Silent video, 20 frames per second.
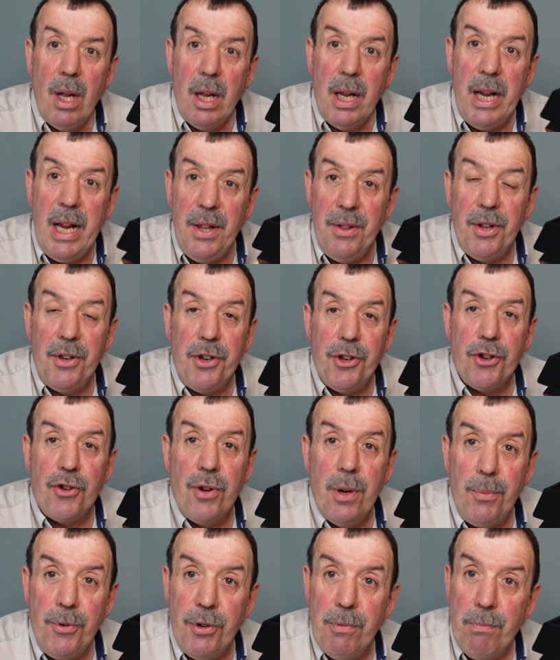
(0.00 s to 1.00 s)
in the
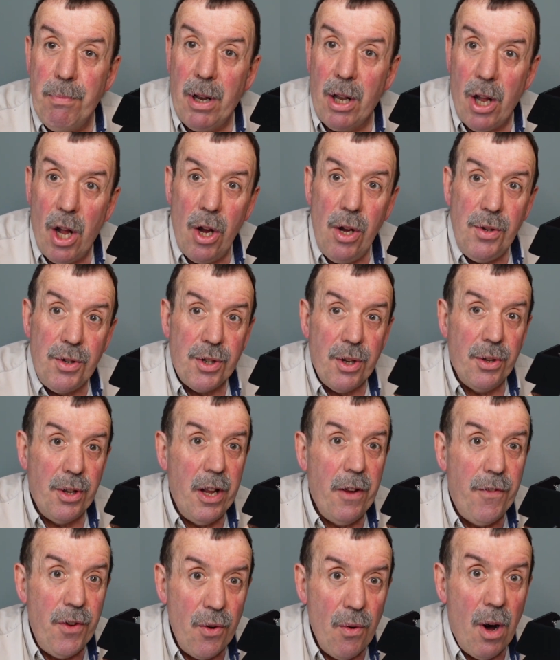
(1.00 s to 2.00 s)
description below, so that
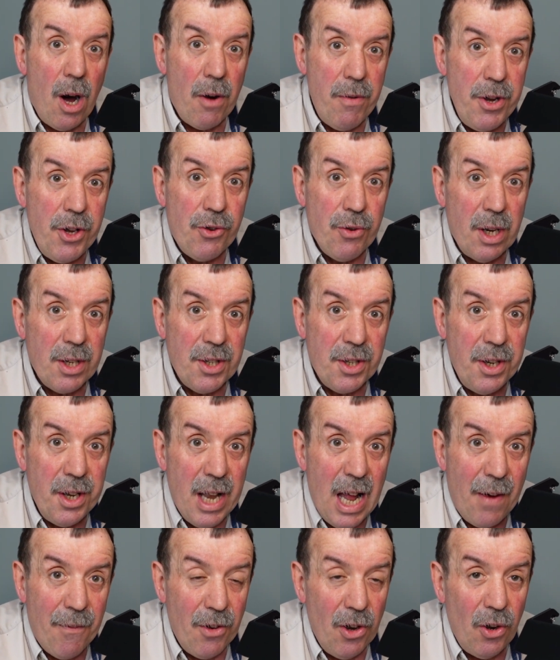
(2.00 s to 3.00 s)
if you are interested in
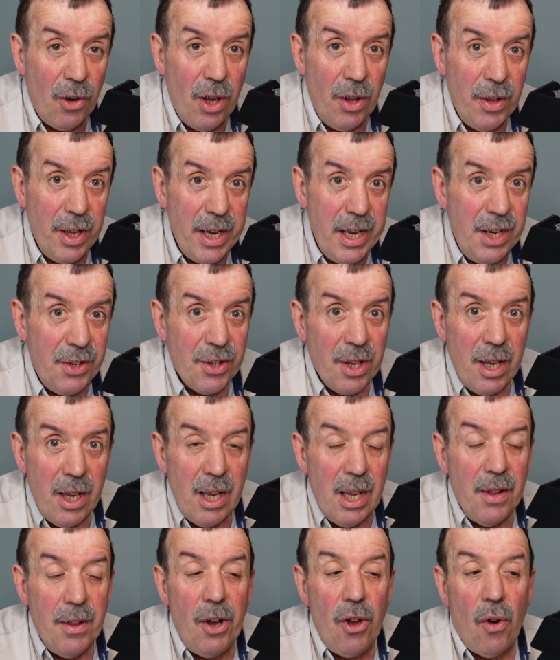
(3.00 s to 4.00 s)
having a look at these,
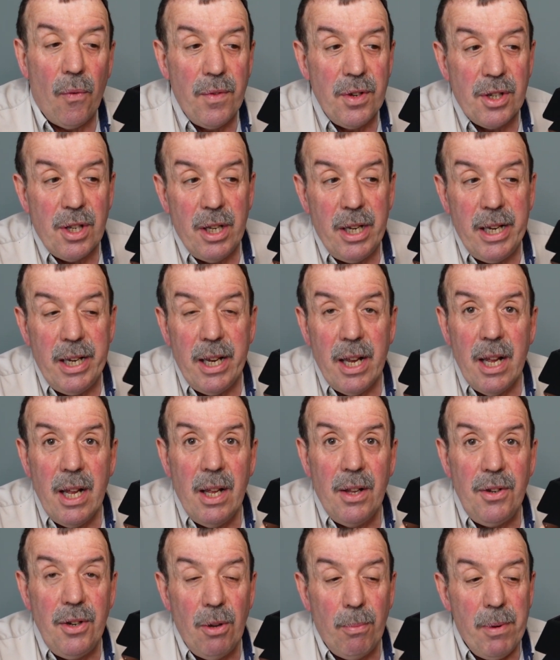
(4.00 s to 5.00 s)
then obviously
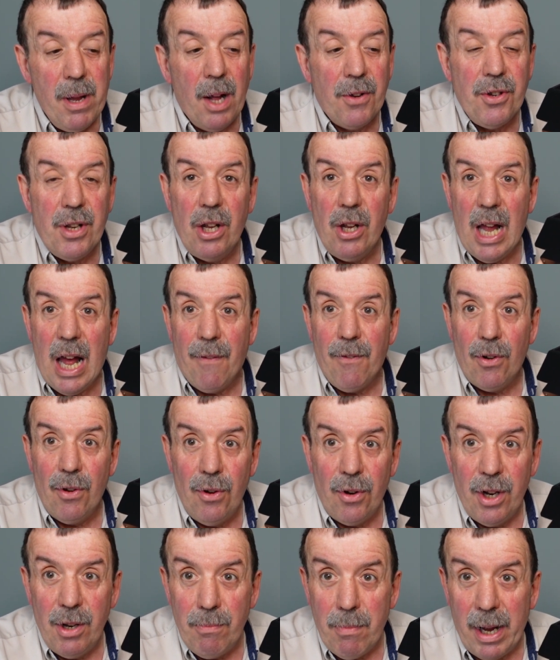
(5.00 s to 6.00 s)
you'll be able to have a
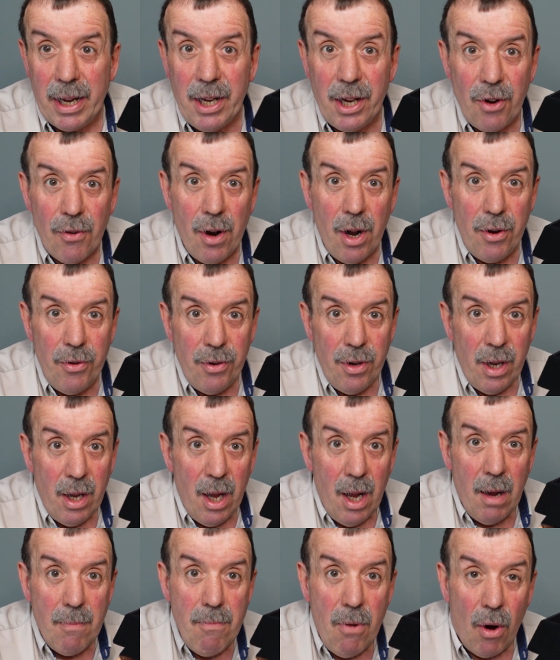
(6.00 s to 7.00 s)
look and make your own
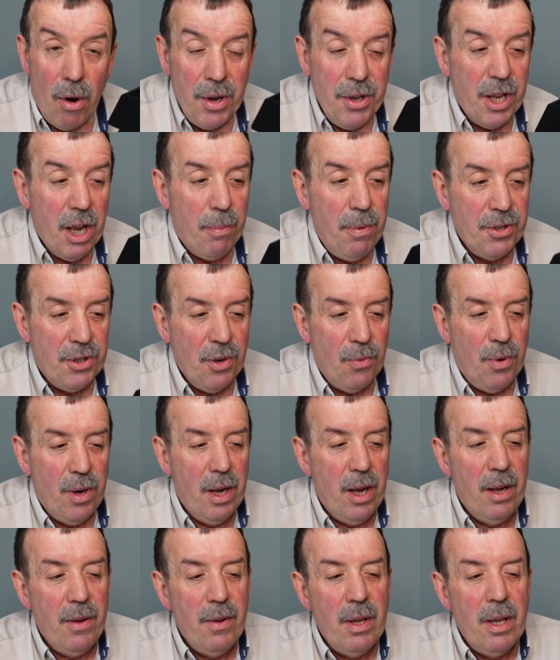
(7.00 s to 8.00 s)
mind up, as it
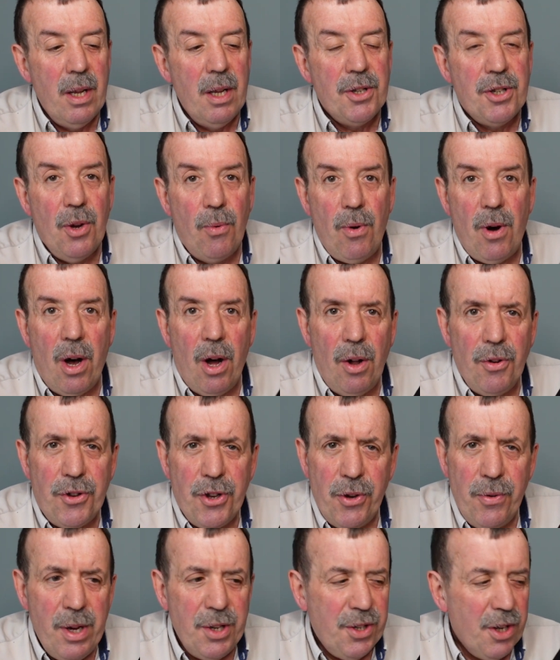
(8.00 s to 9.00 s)
were. So what I'll
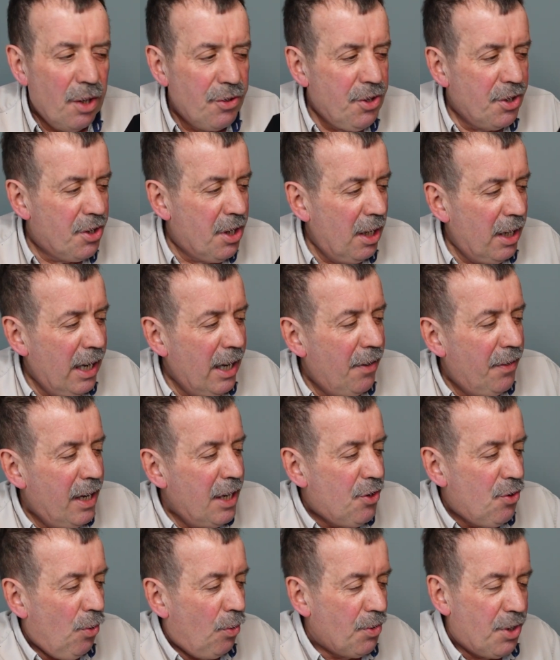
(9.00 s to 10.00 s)
do is I'll just link
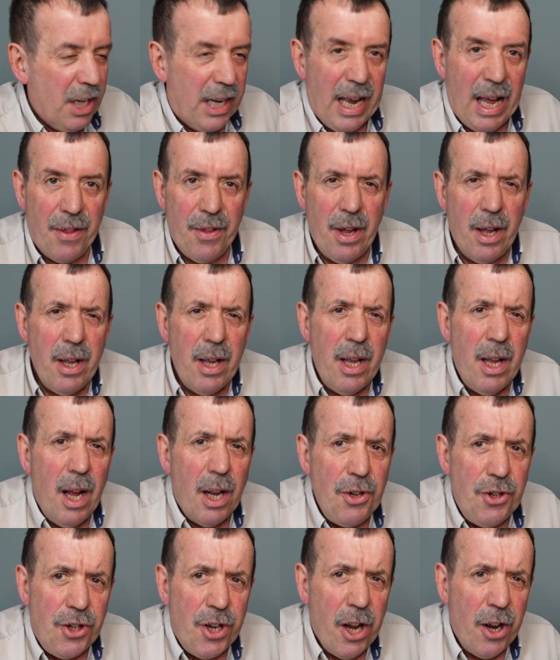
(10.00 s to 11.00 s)
these all together
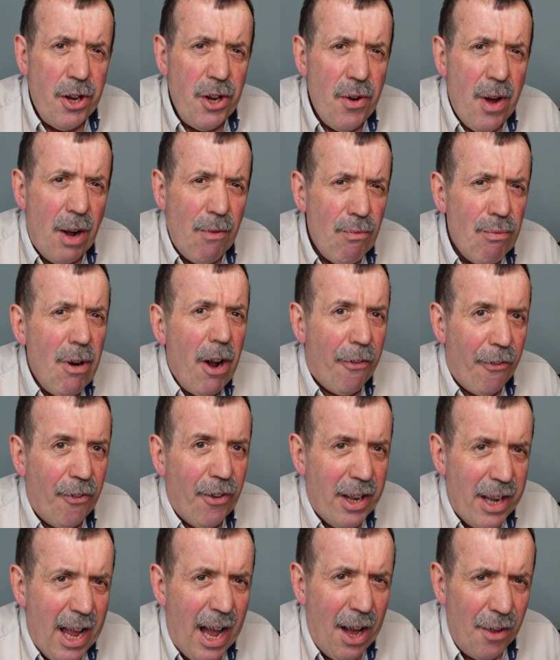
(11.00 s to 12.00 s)
and show you
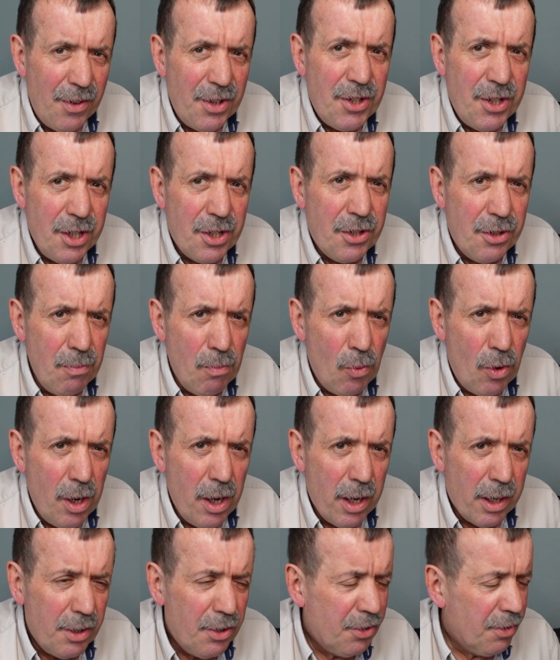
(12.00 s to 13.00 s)
roughly how the system
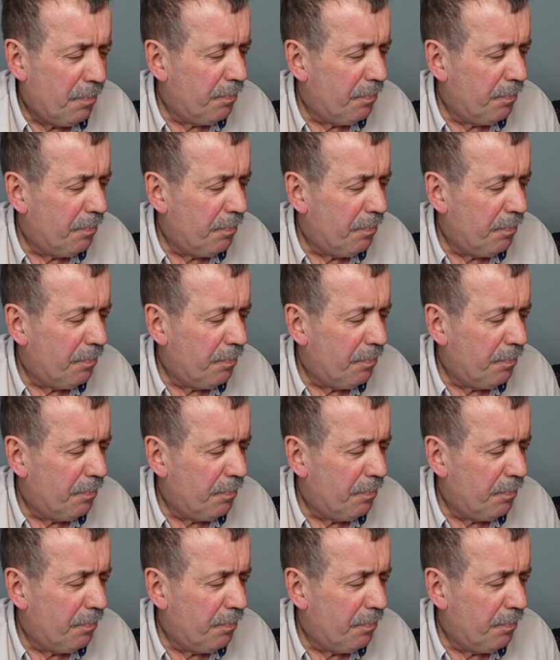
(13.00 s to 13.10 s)
works.